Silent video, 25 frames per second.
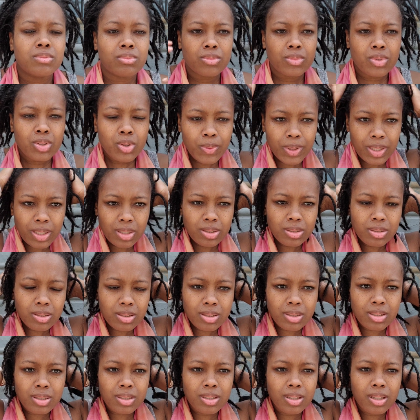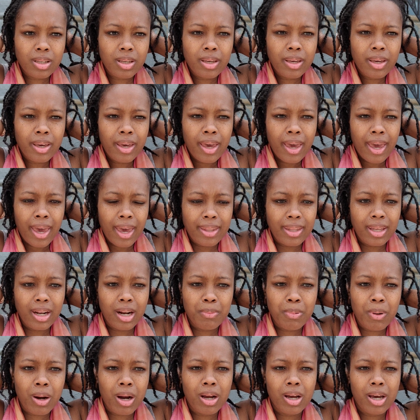2 weeks, and then
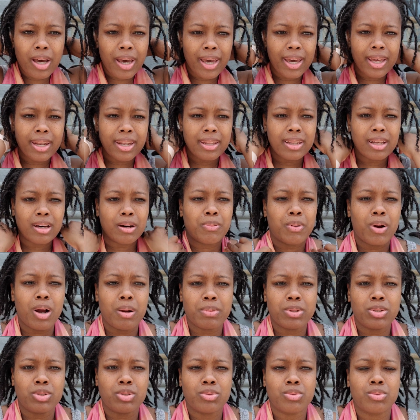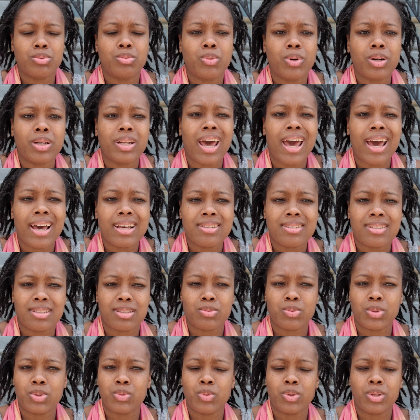I'll probably do one at
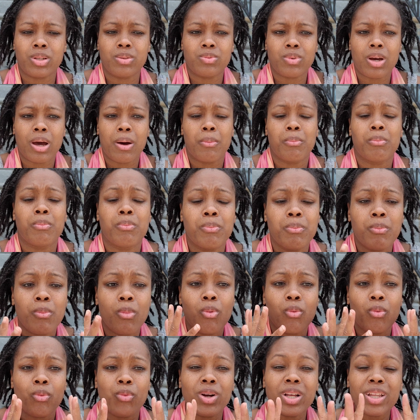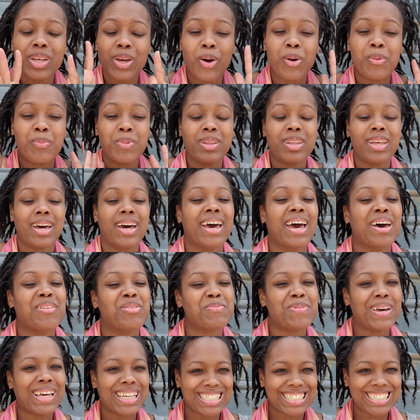6 weeks. When I'm really hoping that I had the
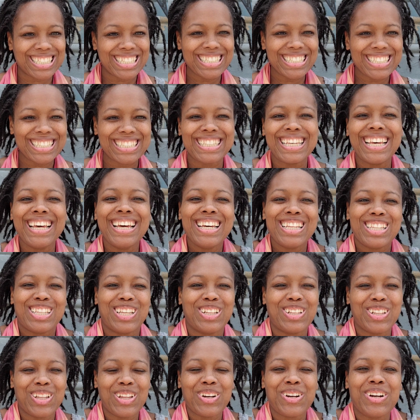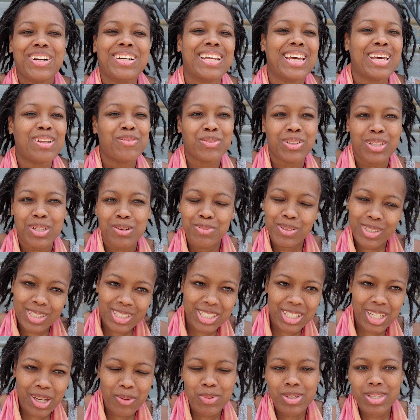patience to learn and really
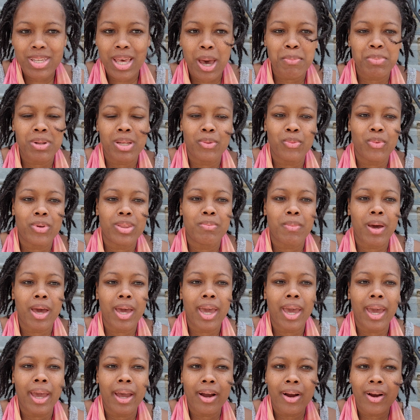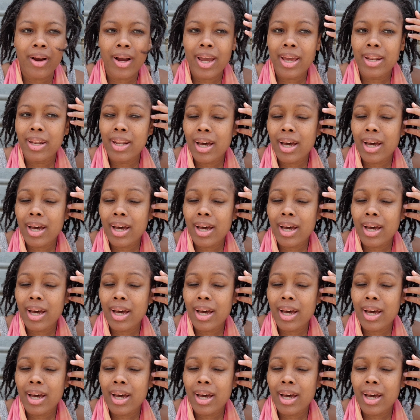appreciate what's happening with my hair, and